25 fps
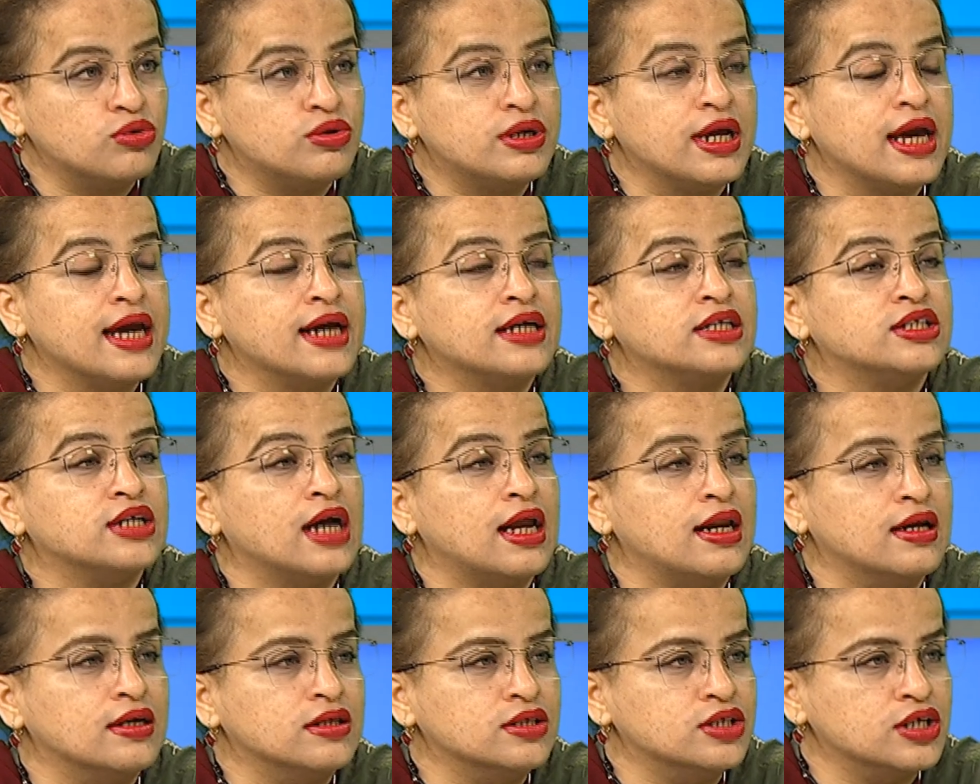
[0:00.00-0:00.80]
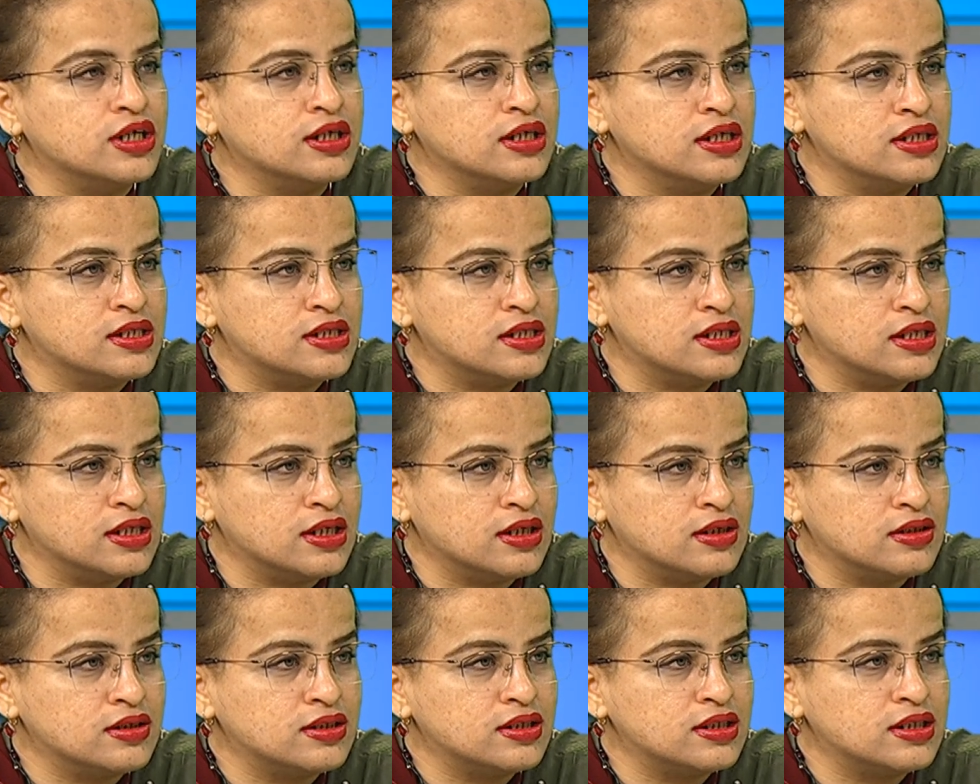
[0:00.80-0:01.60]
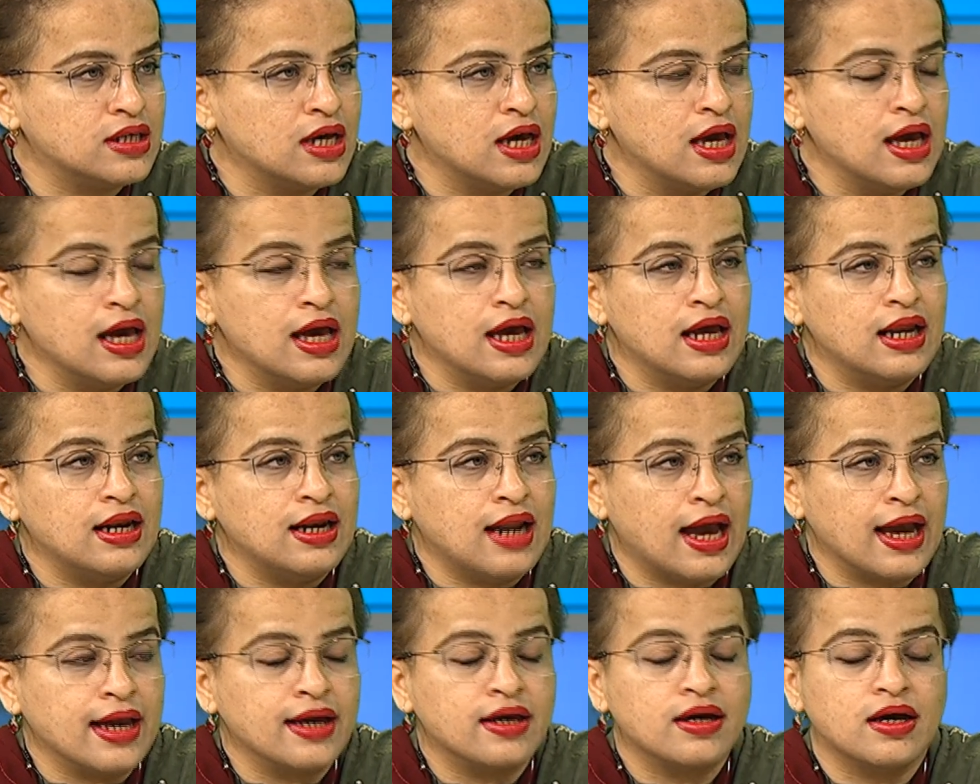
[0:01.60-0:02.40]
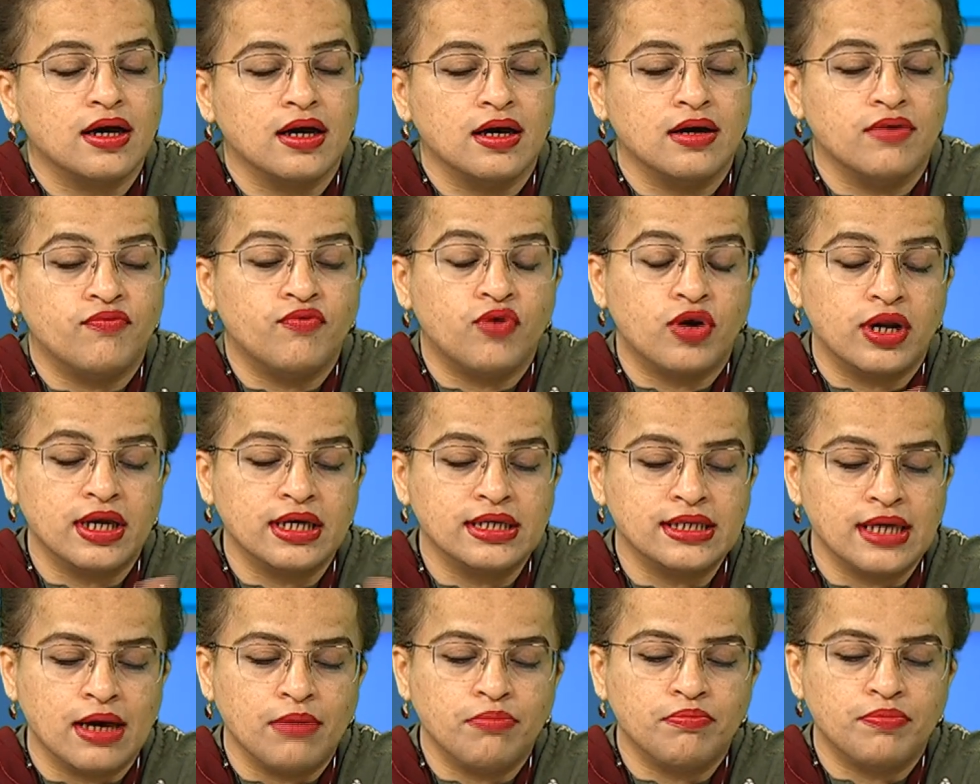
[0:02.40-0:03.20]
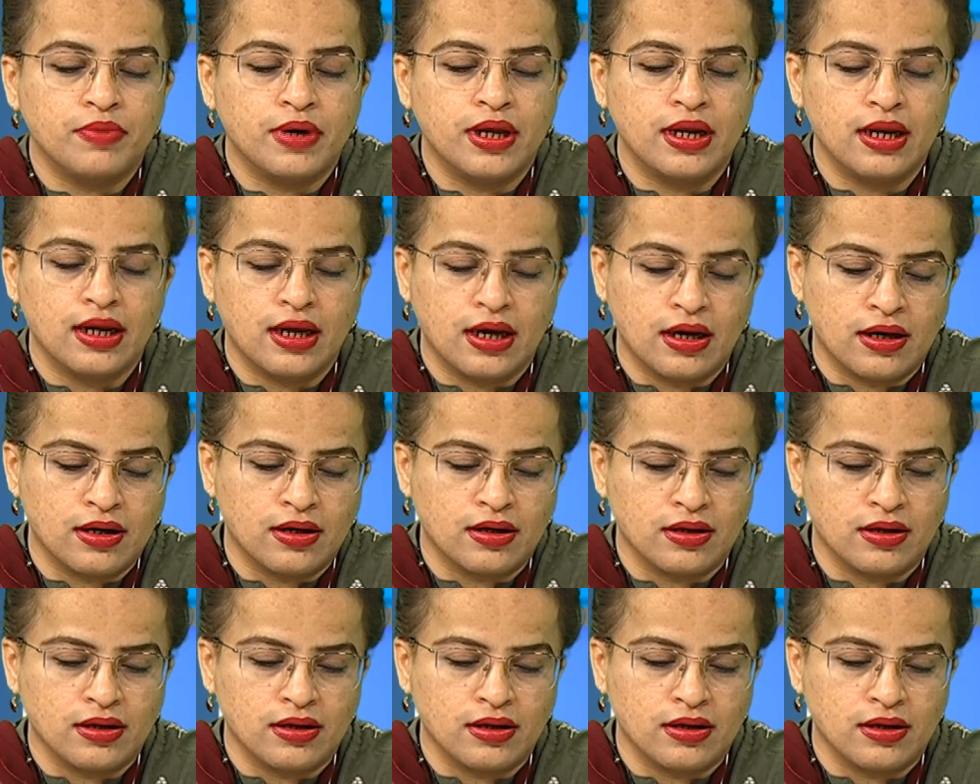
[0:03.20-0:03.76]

to take challenging decisions. Like, for example,